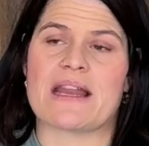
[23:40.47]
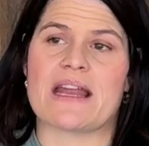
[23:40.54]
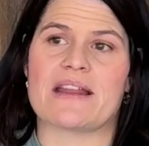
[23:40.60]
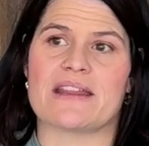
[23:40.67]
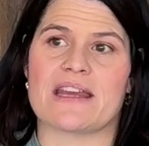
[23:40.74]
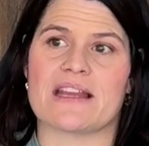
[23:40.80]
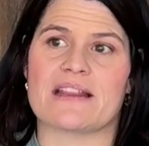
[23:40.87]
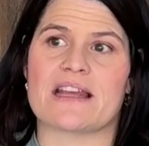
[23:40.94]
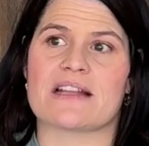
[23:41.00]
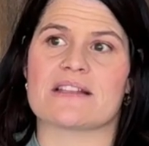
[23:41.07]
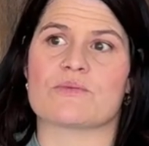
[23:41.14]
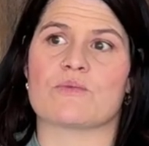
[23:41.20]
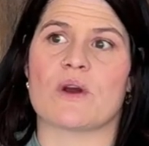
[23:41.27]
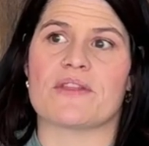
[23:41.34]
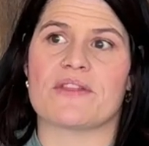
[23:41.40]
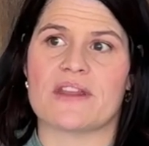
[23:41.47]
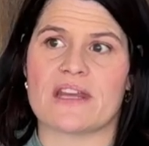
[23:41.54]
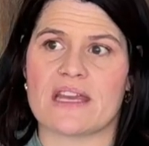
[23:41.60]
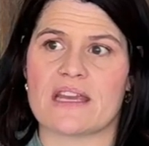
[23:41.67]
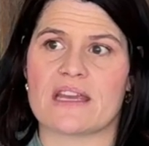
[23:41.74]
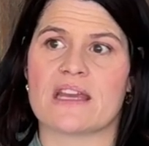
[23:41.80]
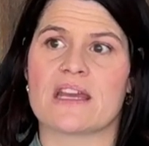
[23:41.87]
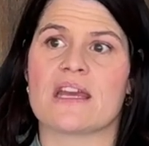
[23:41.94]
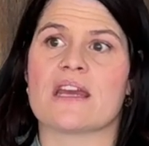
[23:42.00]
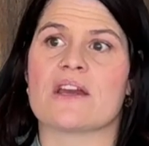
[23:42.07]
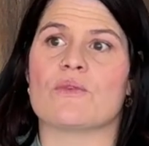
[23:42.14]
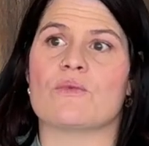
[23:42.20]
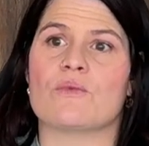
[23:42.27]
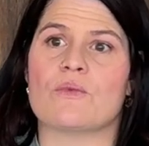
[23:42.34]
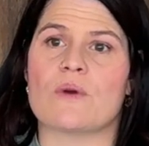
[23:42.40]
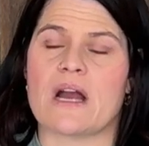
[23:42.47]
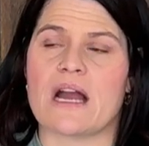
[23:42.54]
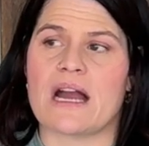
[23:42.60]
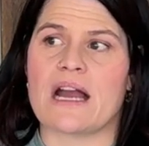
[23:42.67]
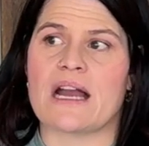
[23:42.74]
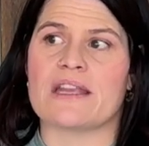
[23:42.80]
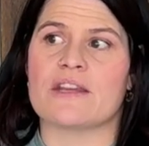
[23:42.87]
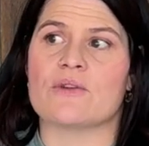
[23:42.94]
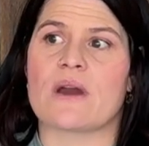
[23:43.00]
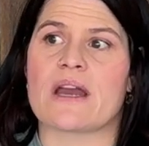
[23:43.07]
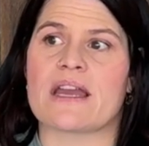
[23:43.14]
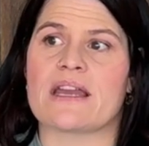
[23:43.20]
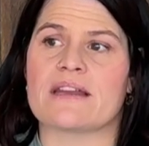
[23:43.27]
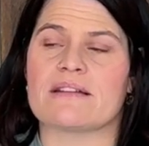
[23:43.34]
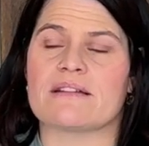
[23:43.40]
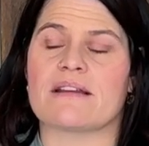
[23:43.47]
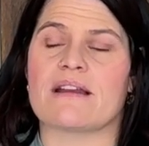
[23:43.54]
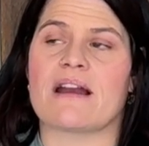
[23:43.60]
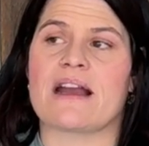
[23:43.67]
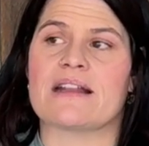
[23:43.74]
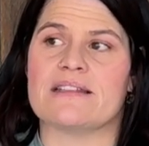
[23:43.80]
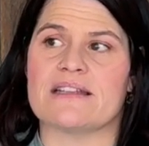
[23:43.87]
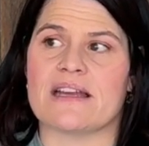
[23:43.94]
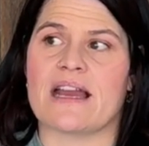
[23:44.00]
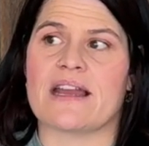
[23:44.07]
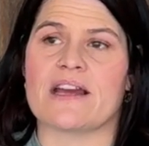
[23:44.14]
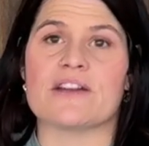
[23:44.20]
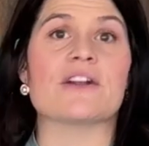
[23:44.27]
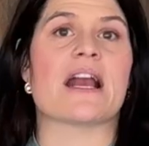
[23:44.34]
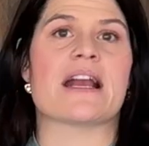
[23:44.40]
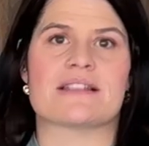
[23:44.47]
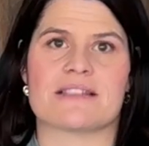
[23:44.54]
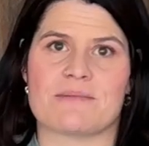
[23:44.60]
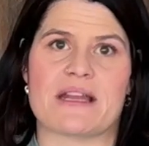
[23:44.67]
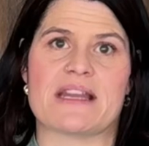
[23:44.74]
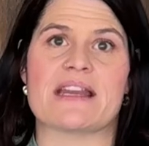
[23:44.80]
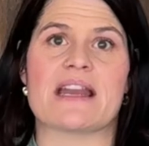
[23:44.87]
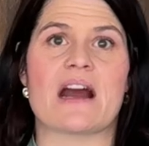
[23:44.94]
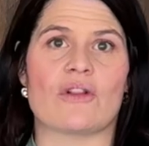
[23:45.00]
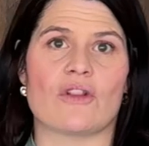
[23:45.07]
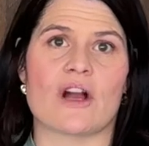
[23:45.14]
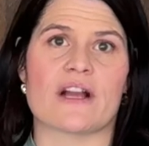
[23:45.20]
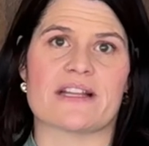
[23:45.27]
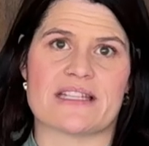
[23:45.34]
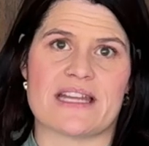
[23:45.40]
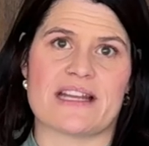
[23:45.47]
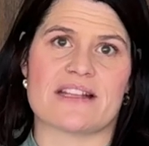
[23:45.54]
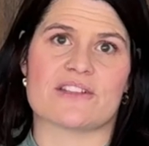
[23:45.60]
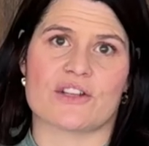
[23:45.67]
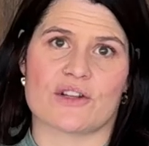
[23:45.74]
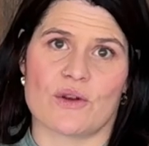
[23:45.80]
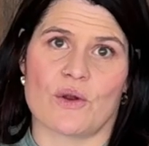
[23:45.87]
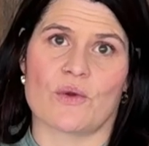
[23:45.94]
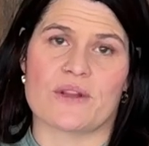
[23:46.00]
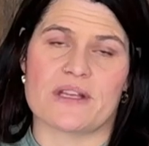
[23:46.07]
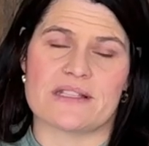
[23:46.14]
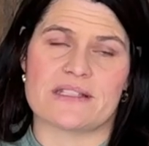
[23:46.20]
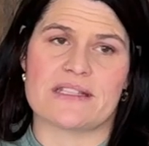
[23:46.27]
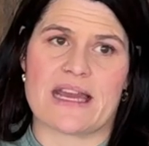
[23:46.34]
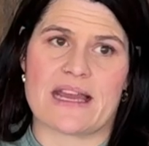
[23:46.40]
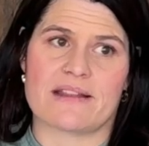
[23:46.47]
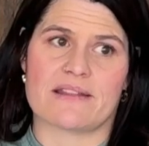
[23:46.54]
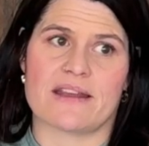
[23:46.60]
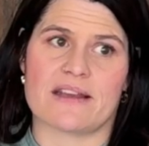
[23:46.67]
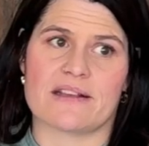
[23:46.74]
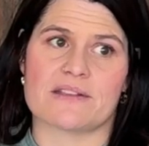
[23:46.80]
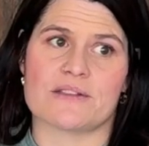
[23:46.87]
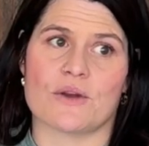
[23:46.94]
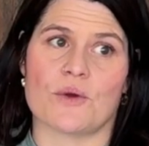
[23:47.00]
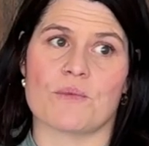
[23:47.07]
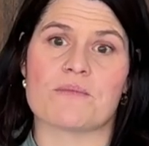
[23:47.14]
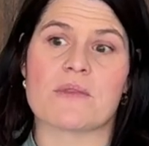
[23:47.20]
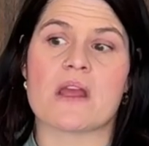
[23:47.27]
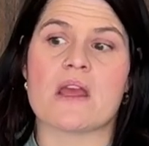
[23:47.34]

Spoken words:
And I think that's one thing, I underestimated how long it takes to grow these dang things. So